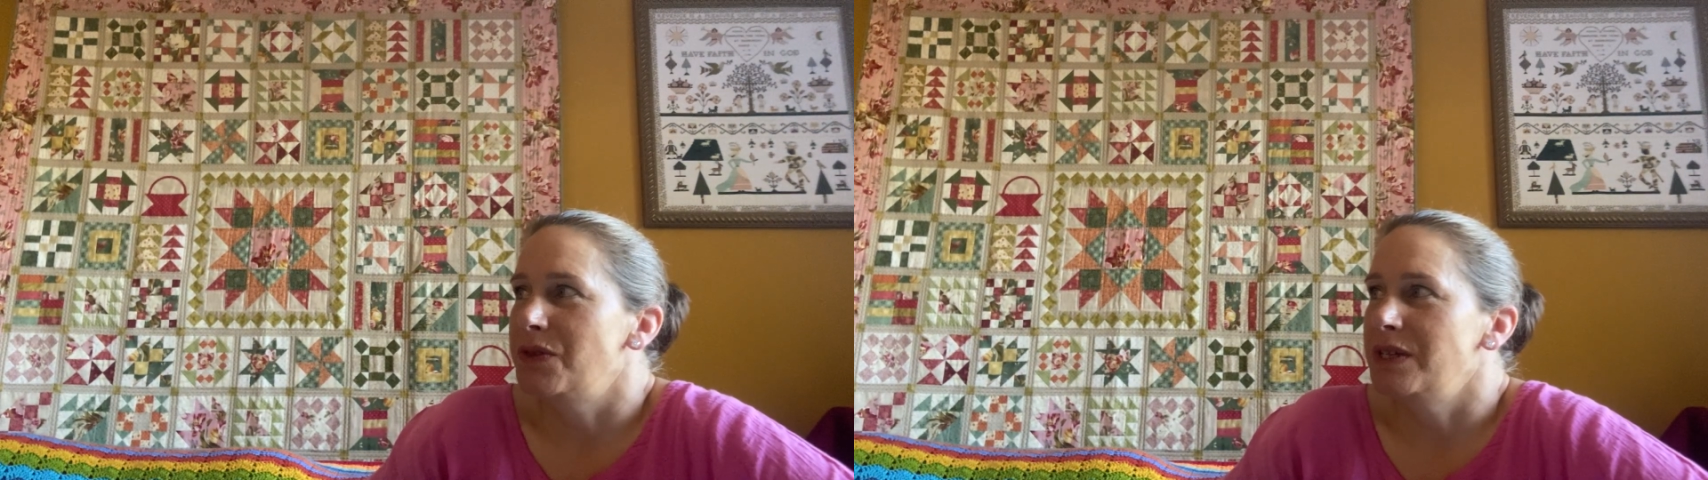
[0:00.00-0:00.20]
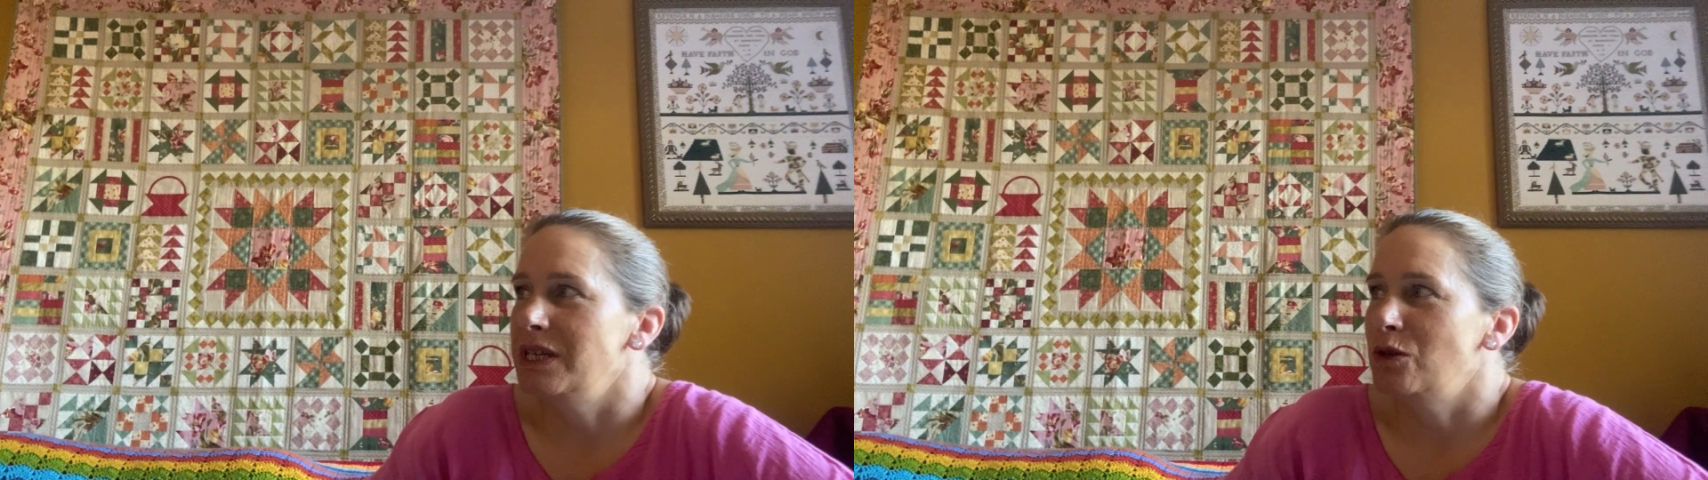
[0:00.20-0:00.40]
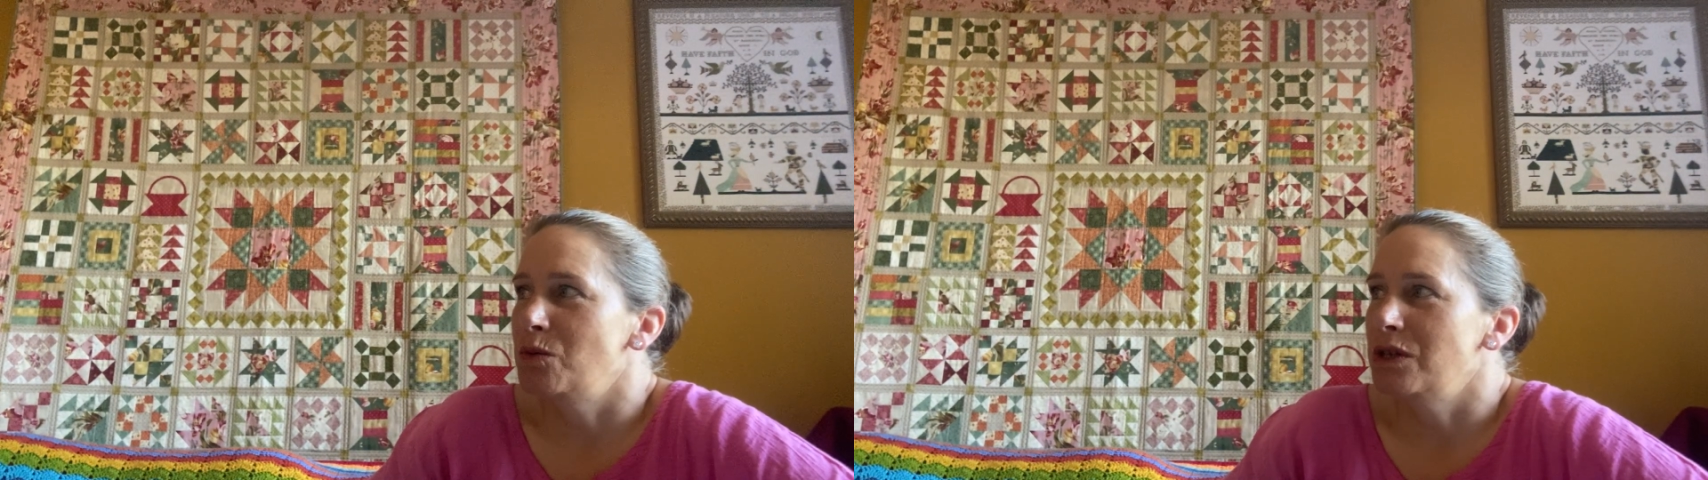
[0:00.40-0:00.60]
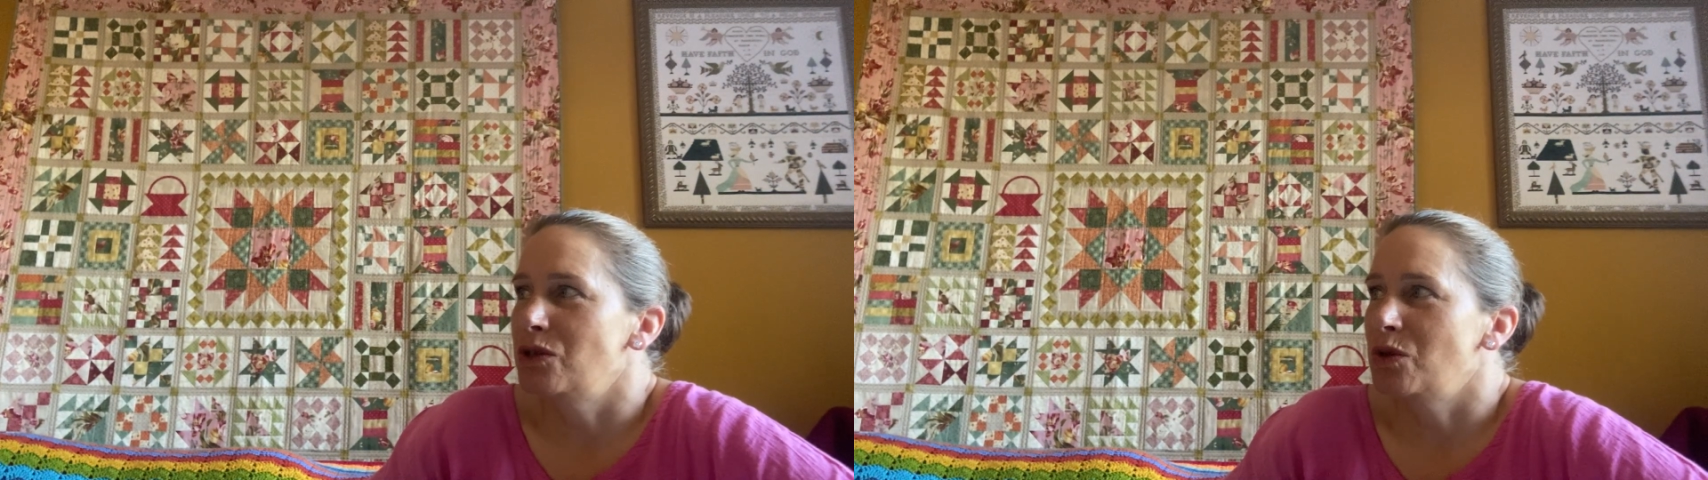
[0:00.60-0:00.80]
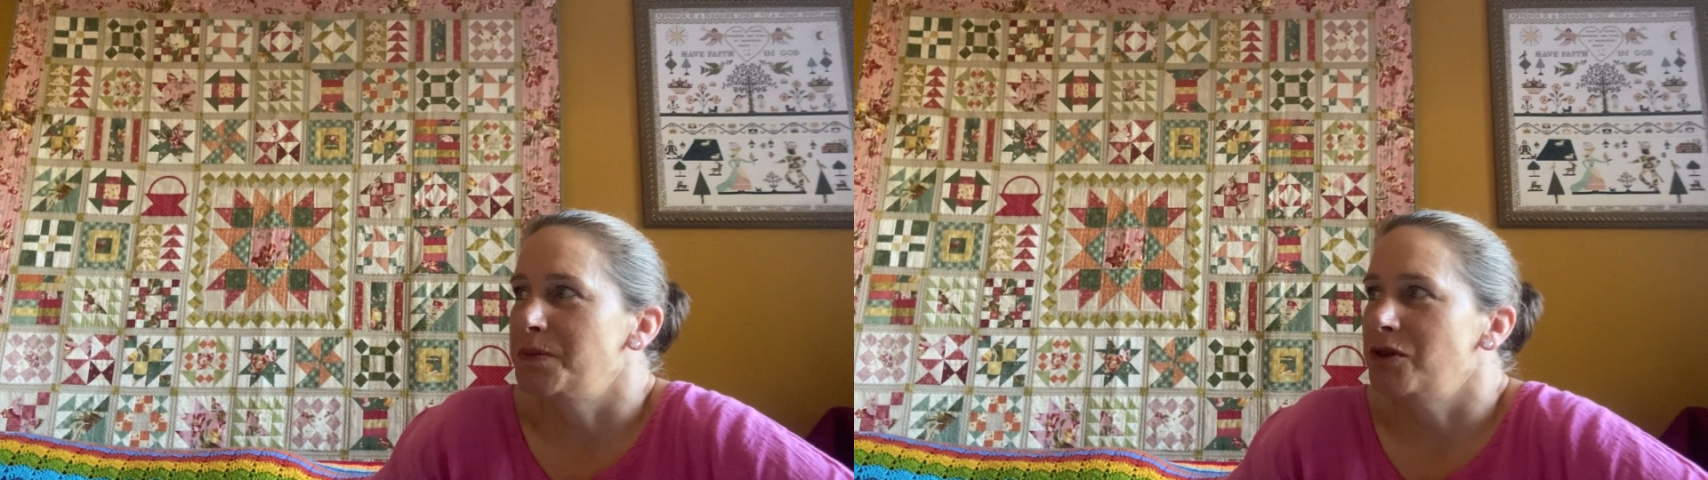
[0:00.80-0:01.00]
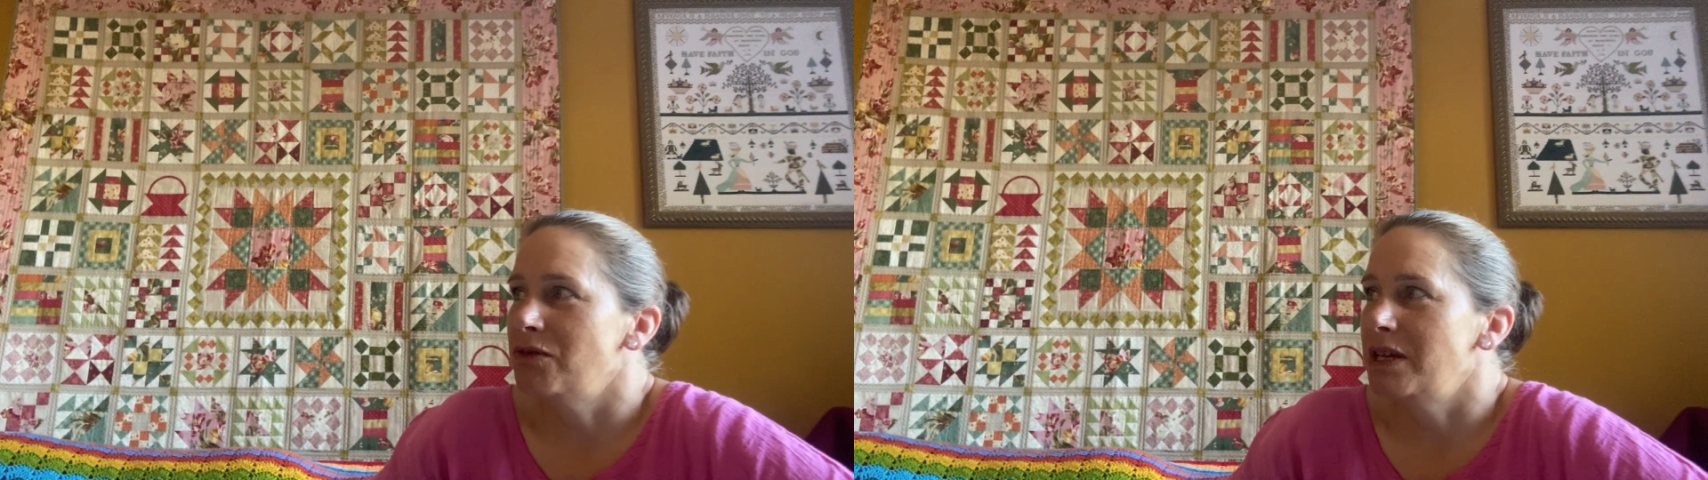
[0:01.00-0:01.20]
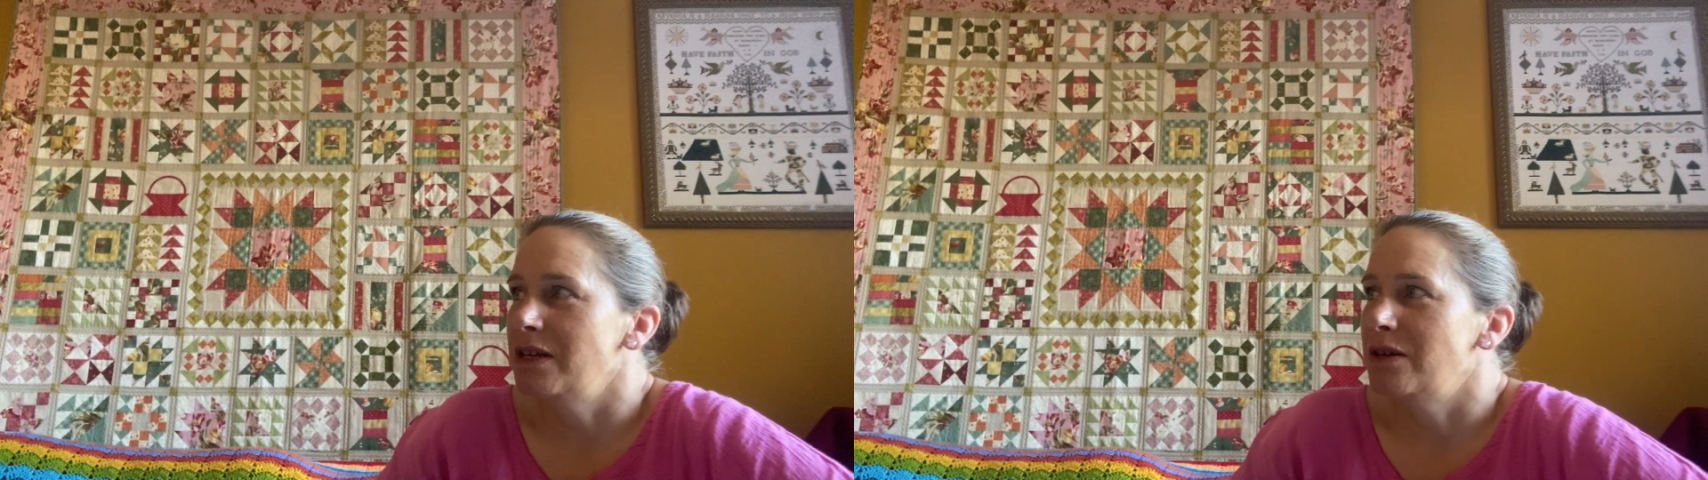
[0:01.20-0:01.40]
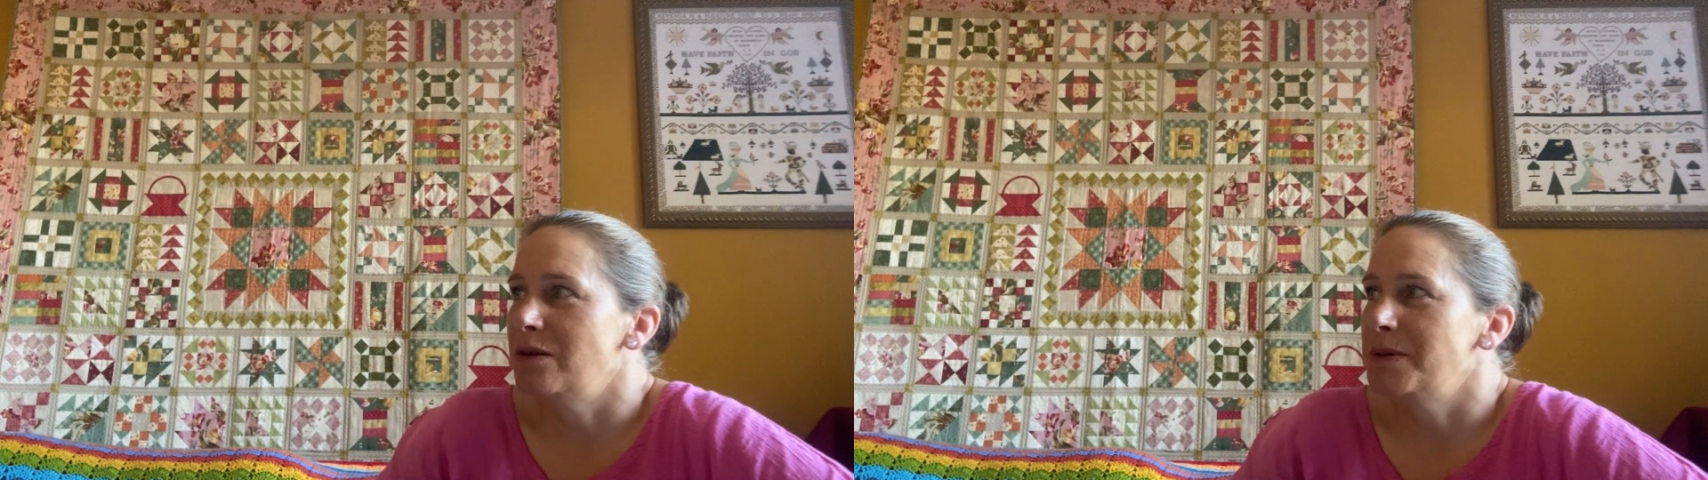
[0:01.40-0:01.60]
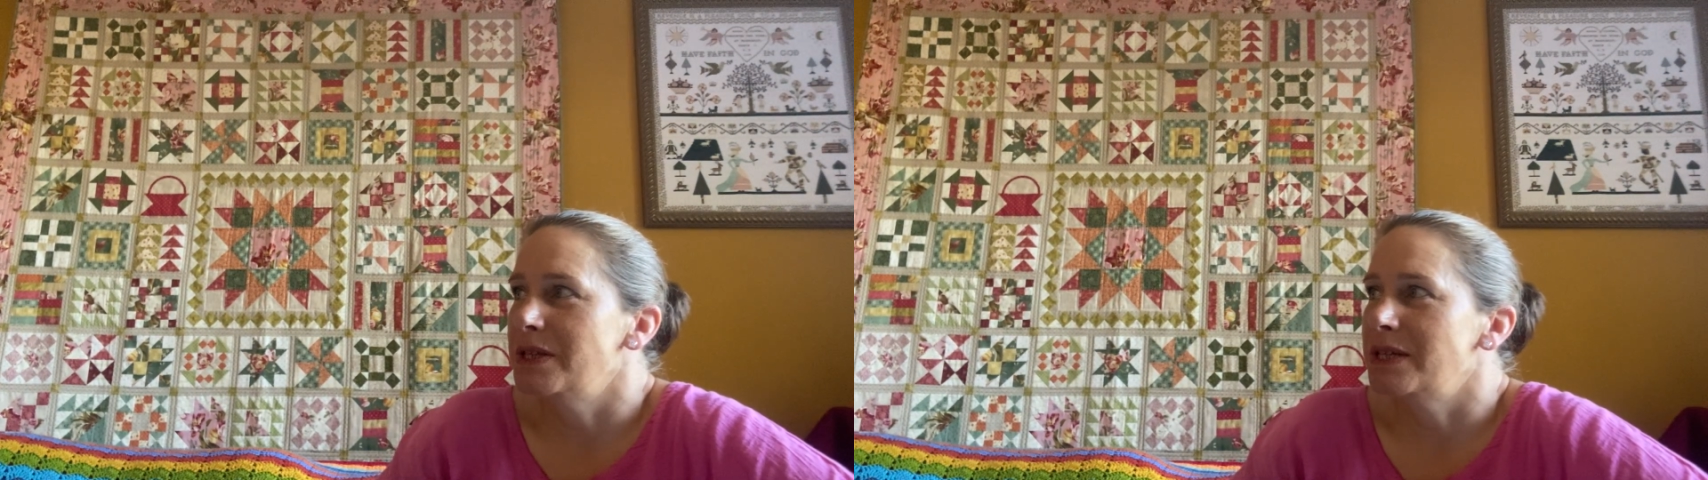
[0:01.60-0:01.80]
the needlework shop in Great Yarmouth.